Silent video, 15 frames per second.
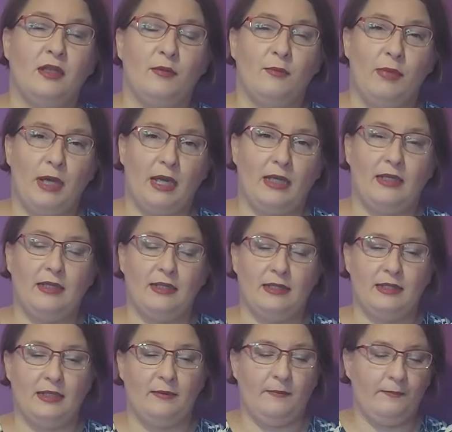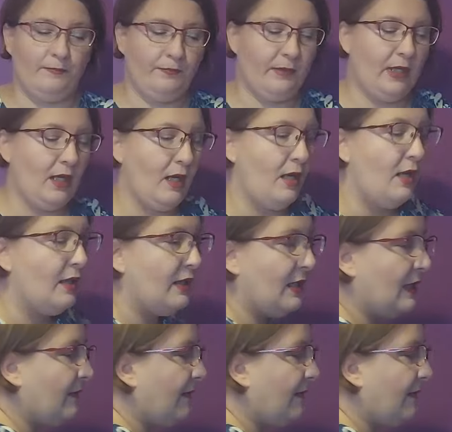back seam. This